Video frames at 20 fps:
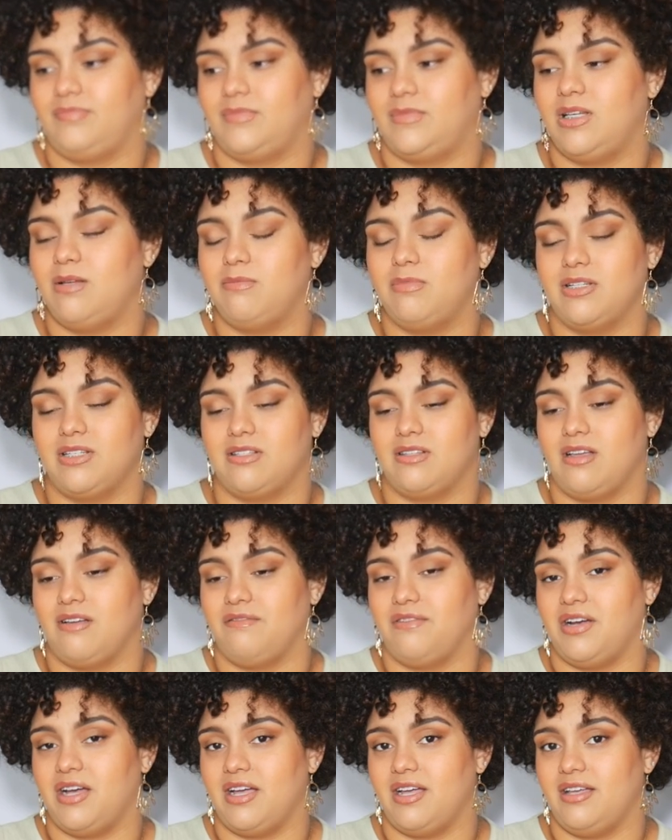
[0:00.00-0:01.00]
Something's not
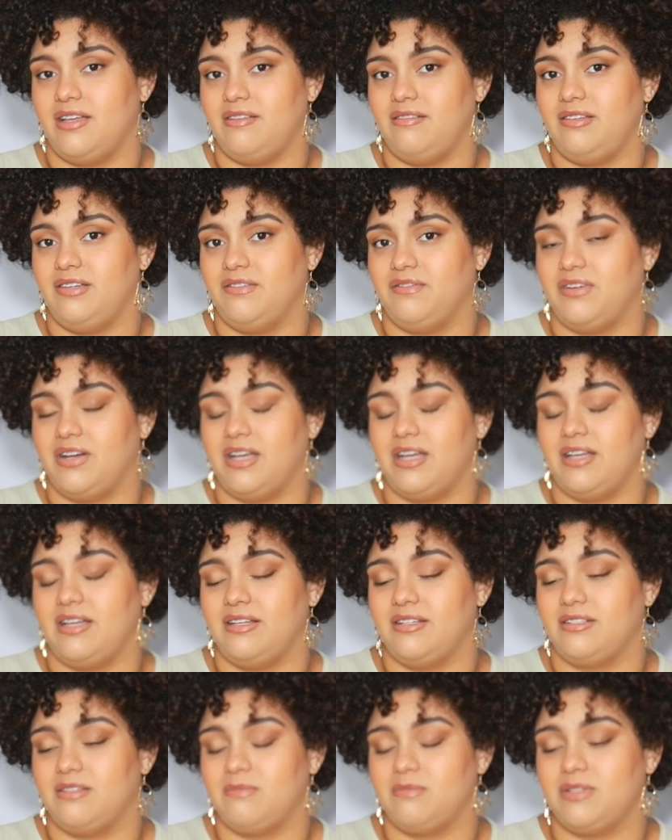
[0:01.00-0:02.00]
right, you
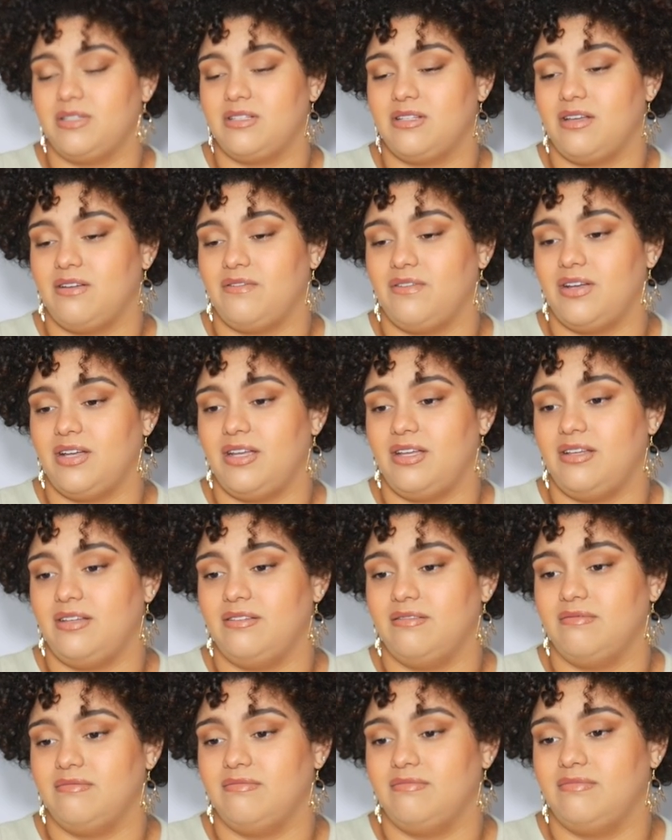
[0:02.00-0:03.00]
guys. It's not
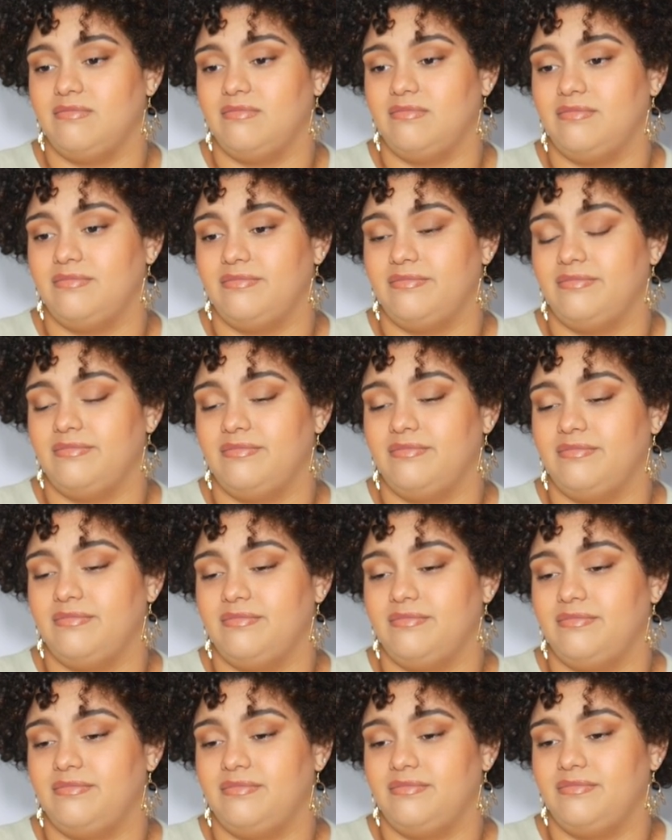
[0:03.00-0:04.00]

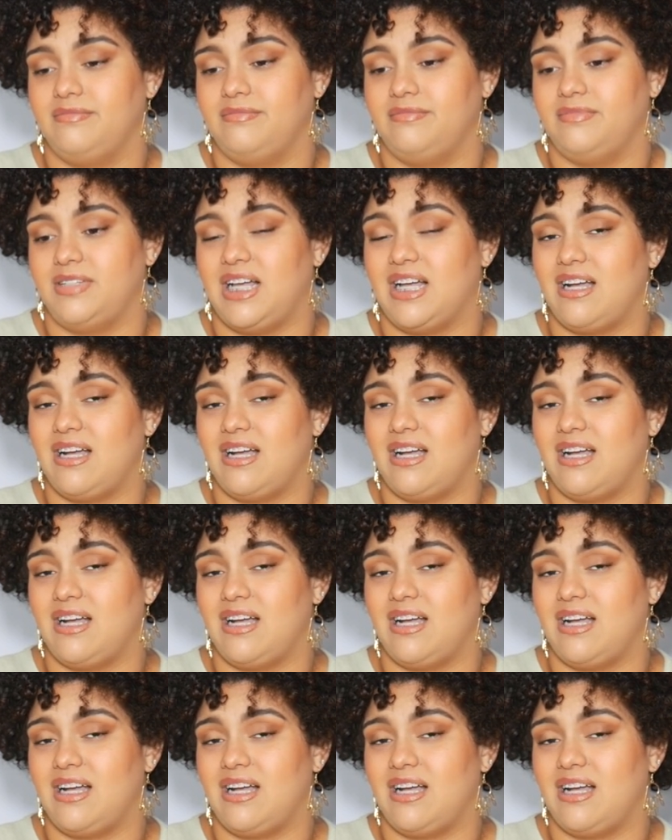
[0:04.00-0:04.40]
right.